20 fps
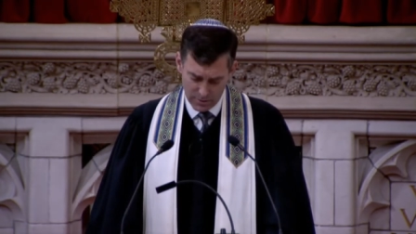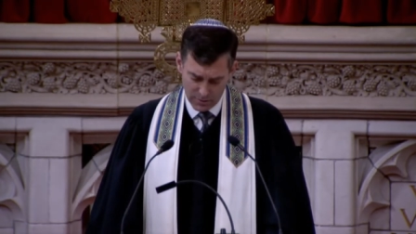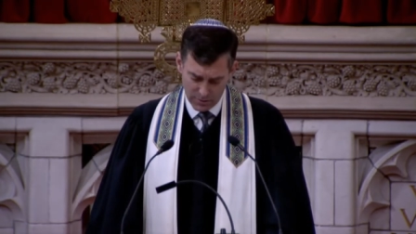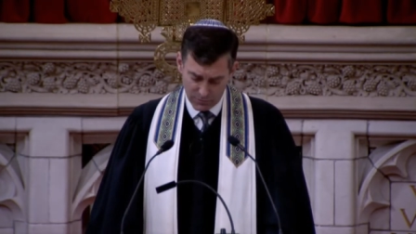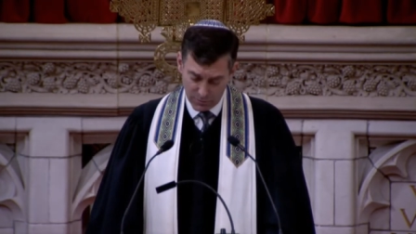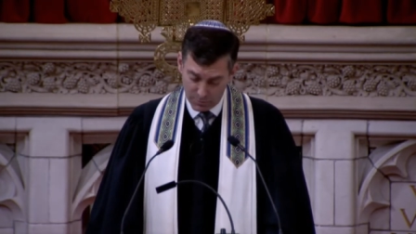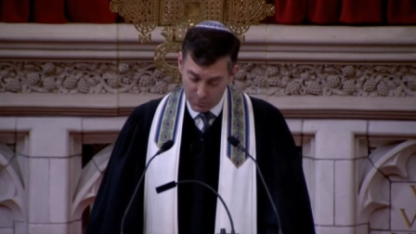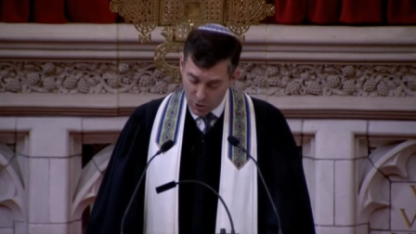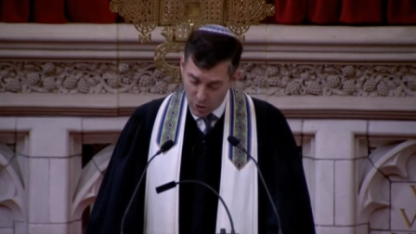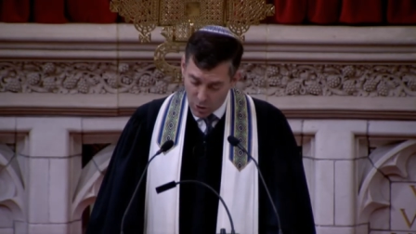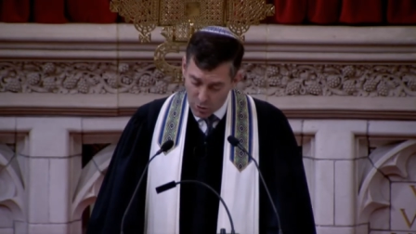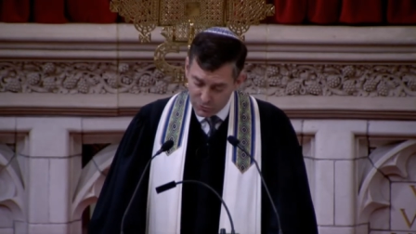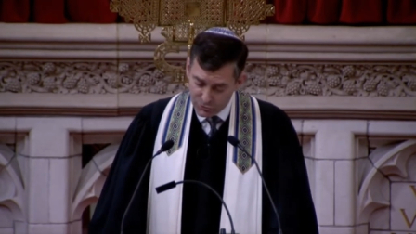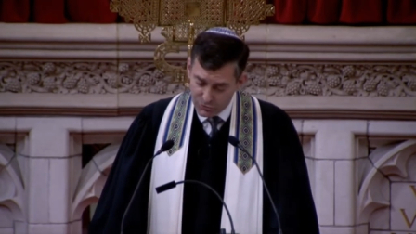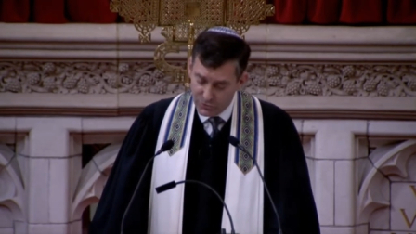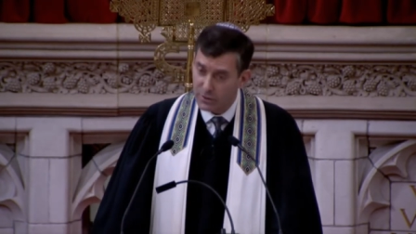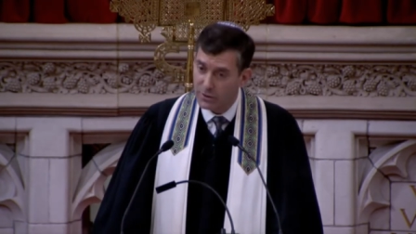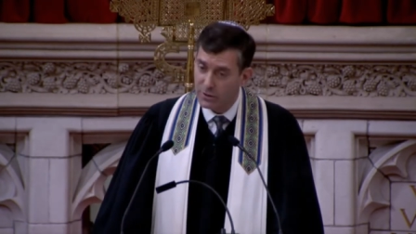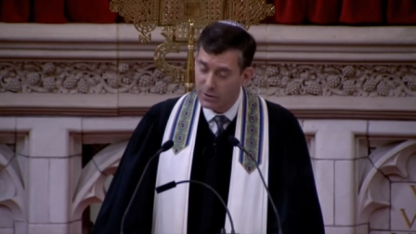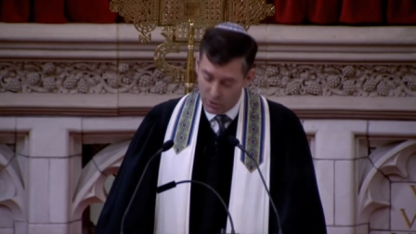From
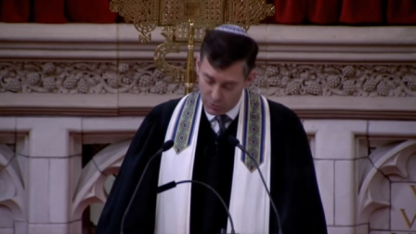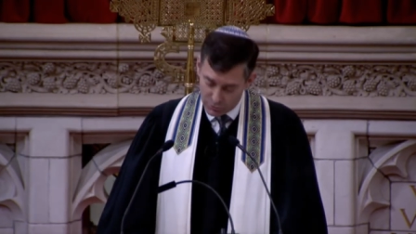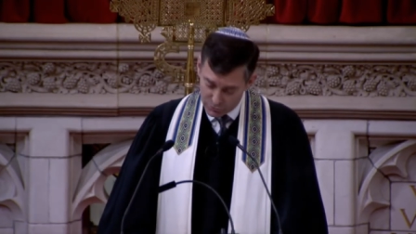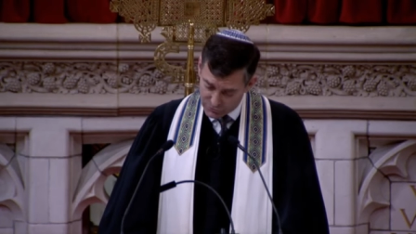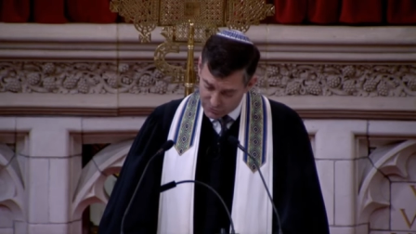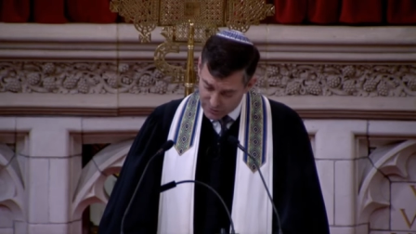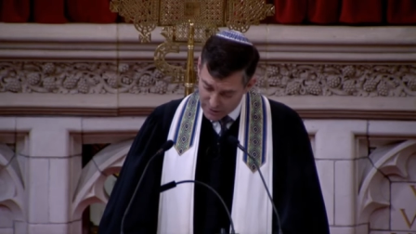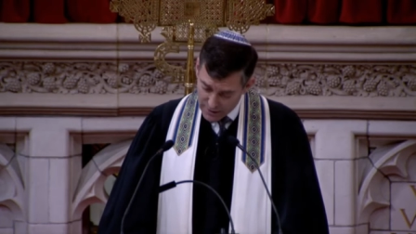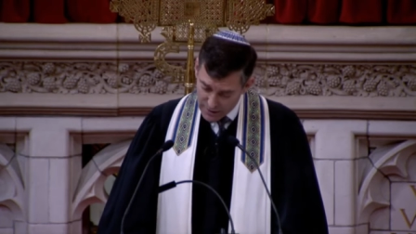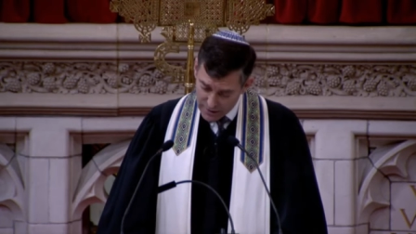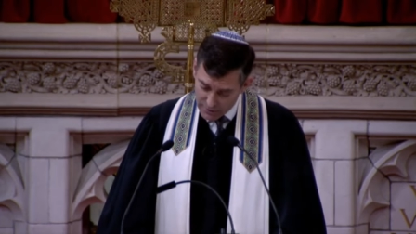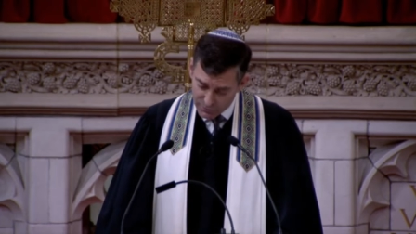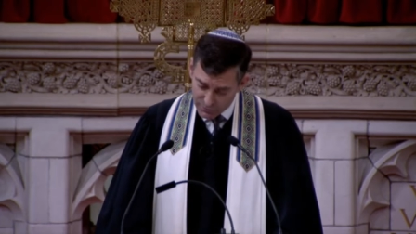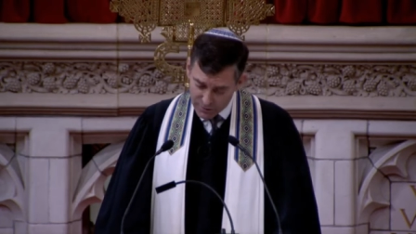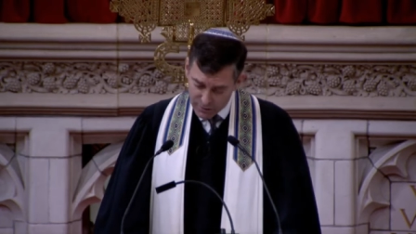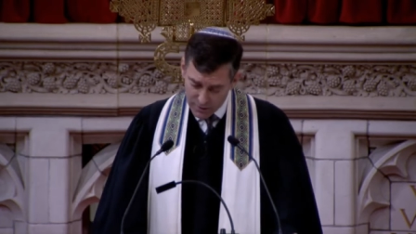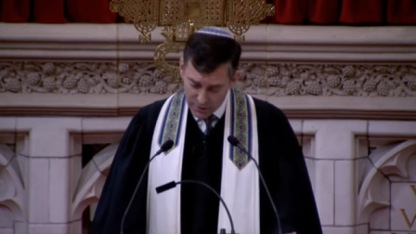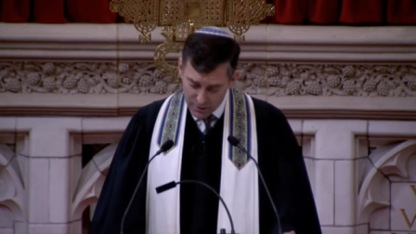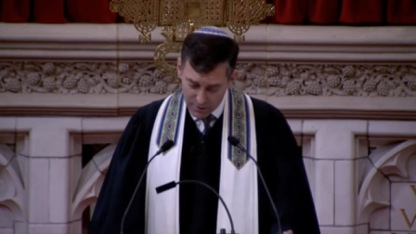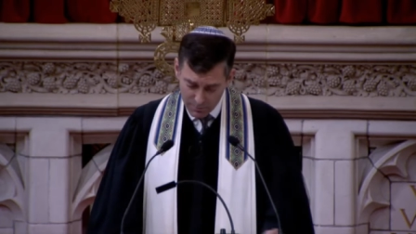coast to coast,
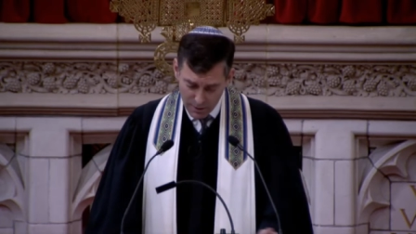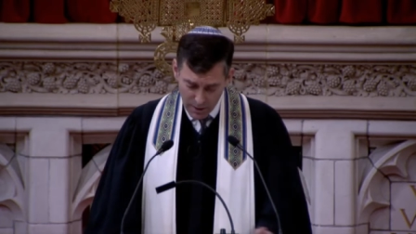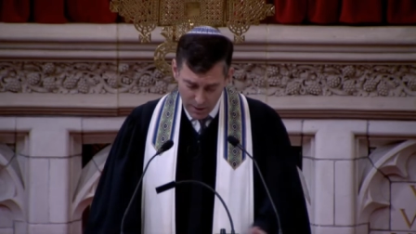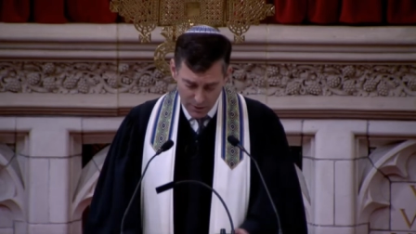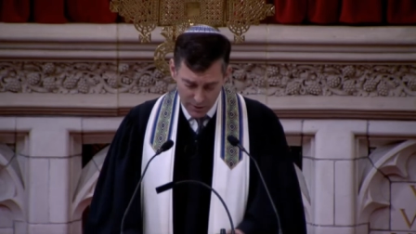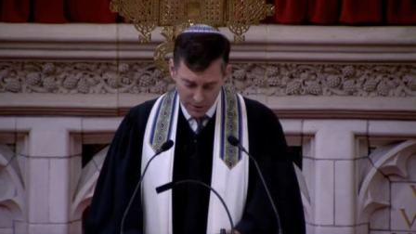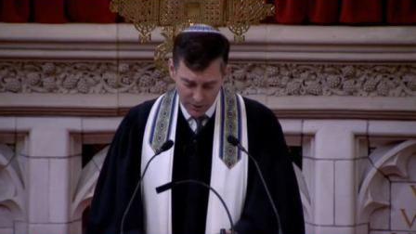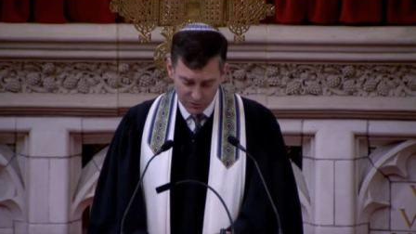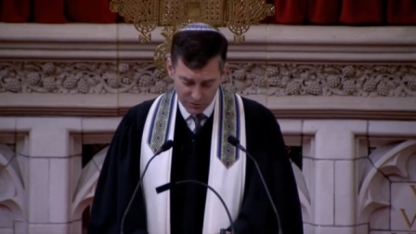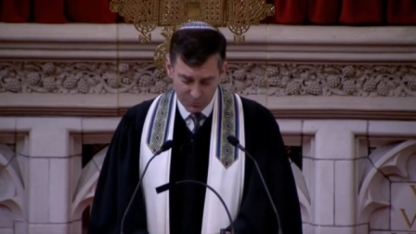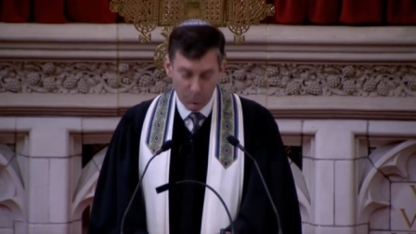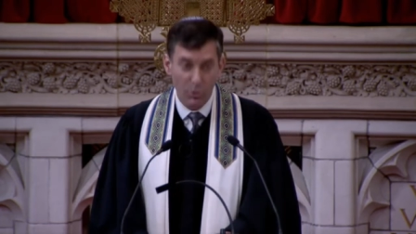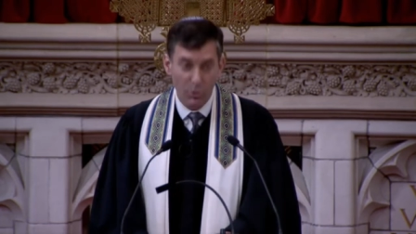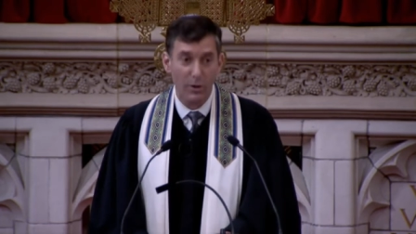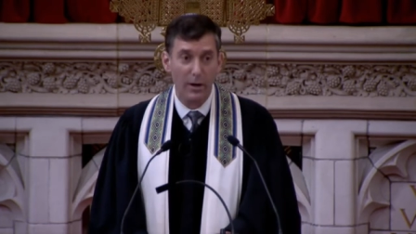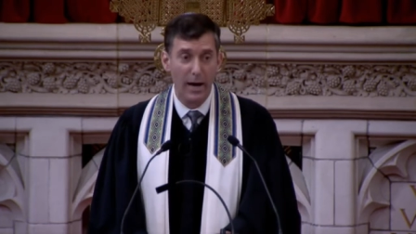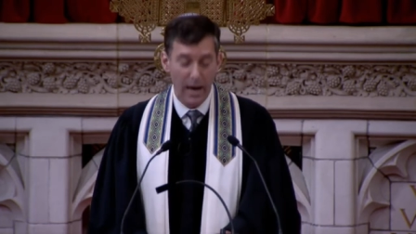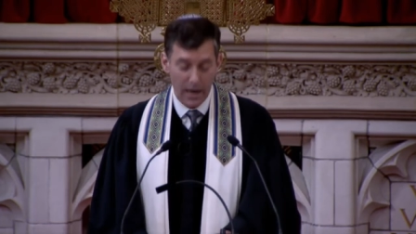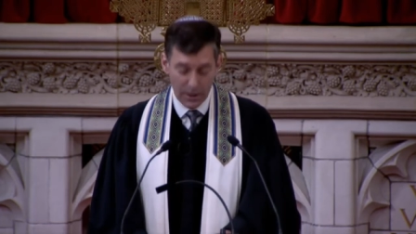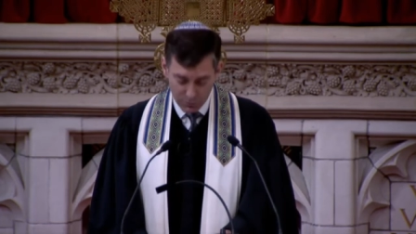even in America's
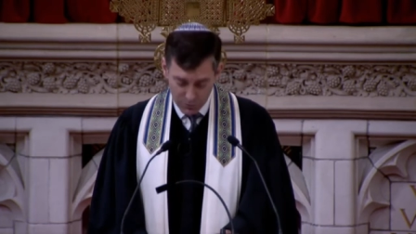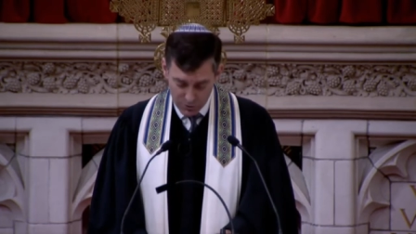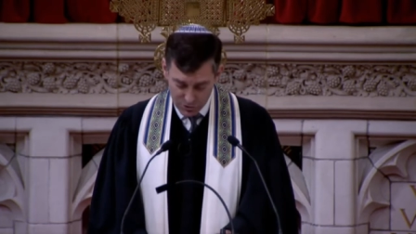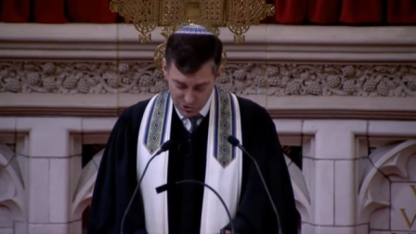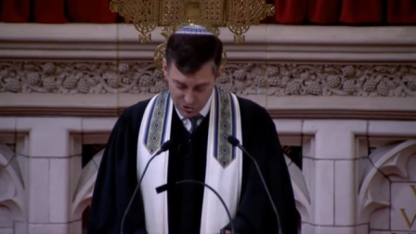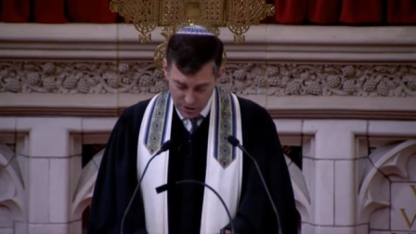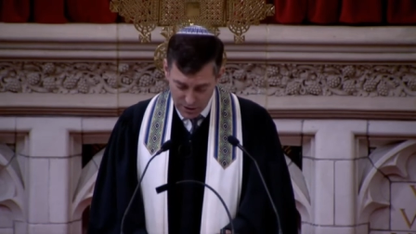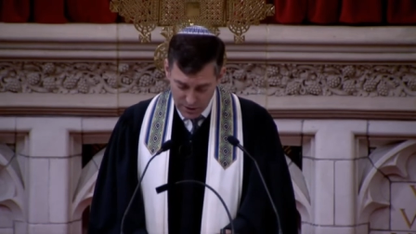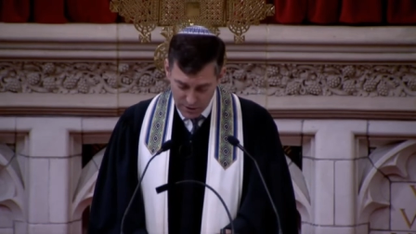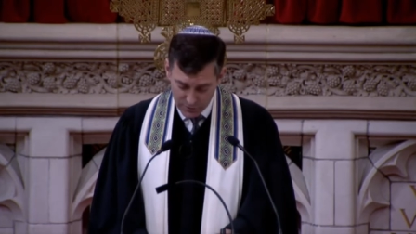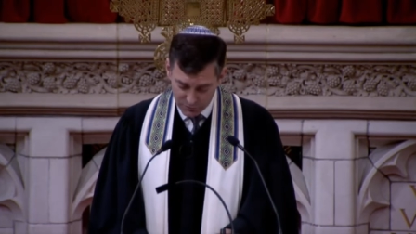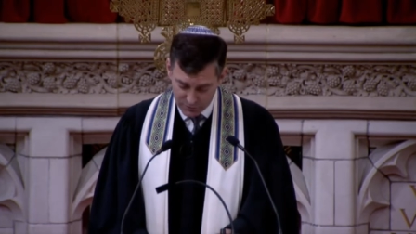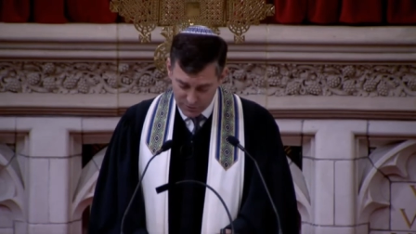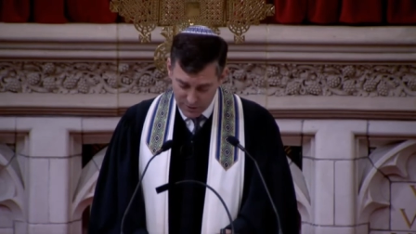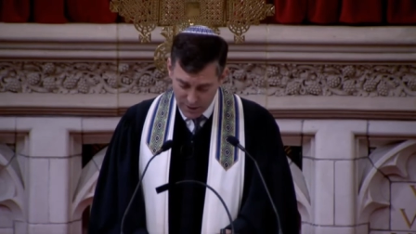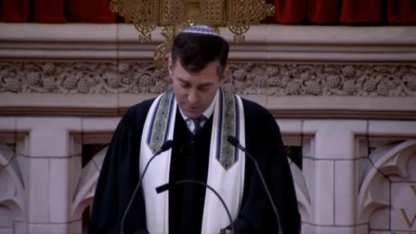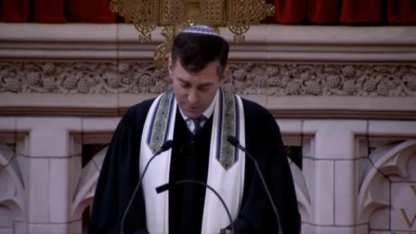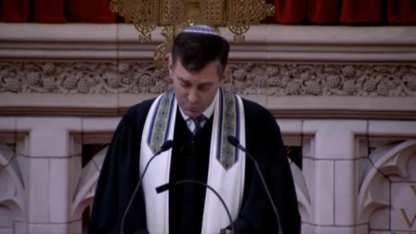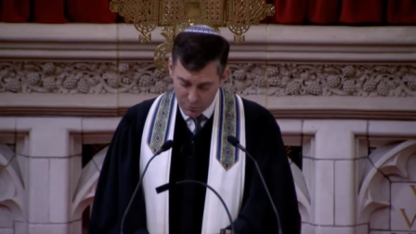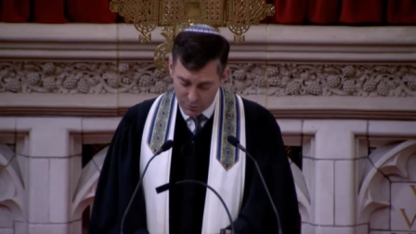more heterogeneous
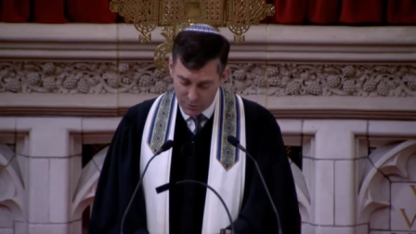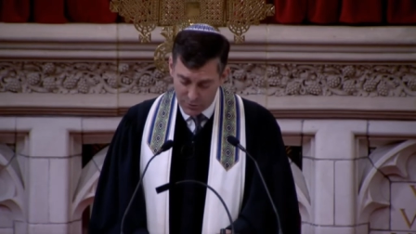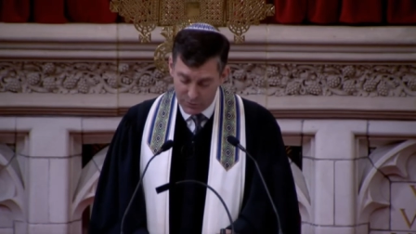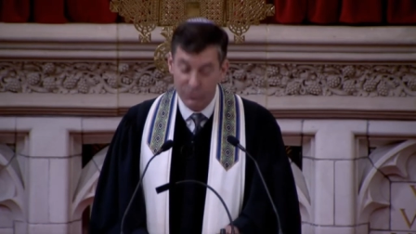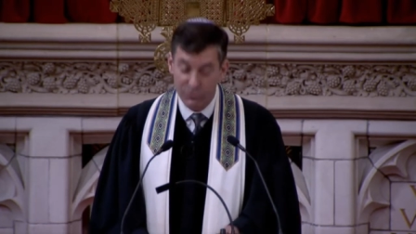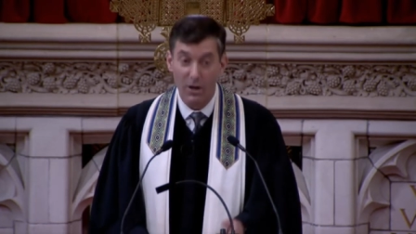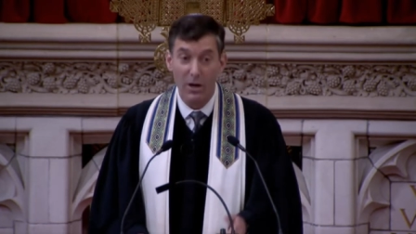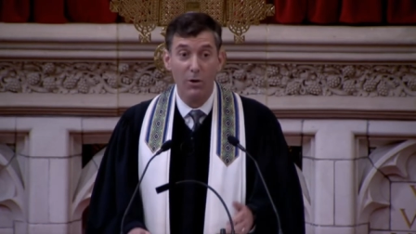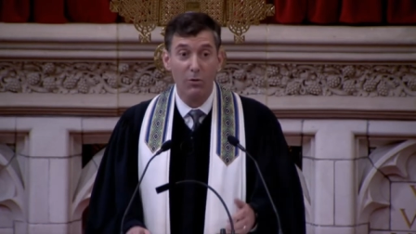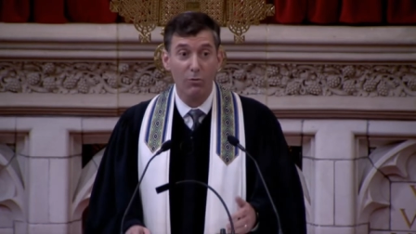neighborhoods,